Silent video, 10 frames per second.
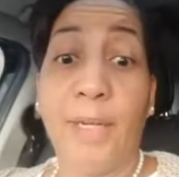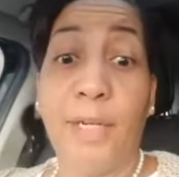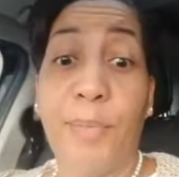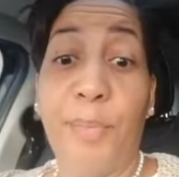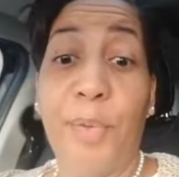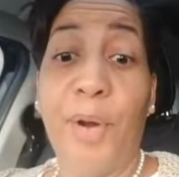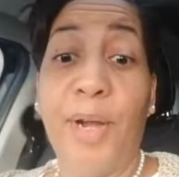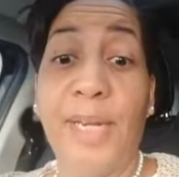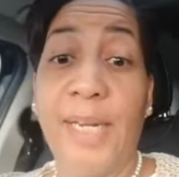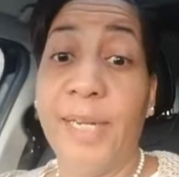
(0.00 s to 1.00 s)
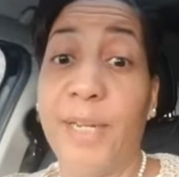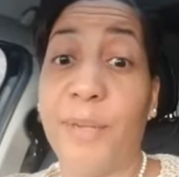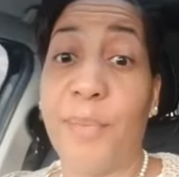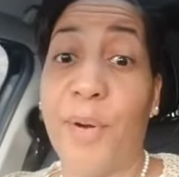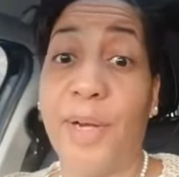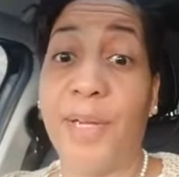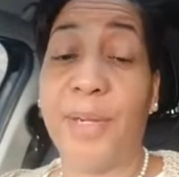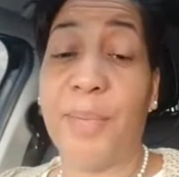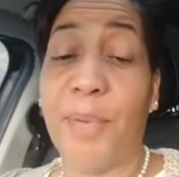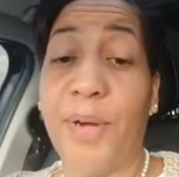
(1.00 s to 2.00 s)
Good morning, good morning,
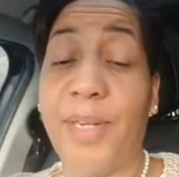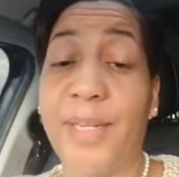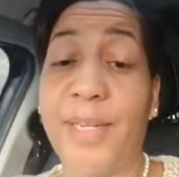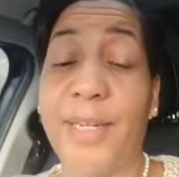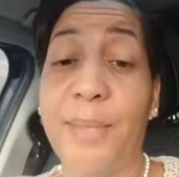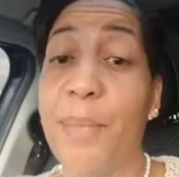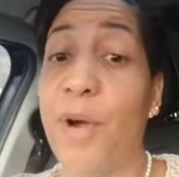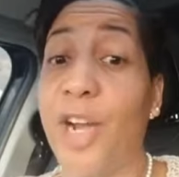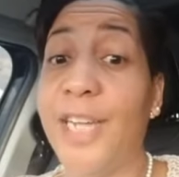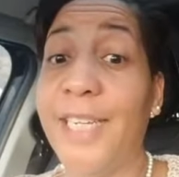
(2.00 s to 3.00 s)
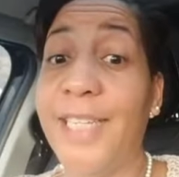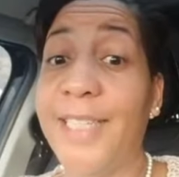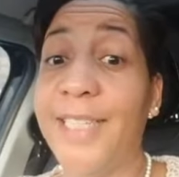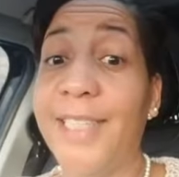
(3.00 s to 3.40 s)
good morning, good morning.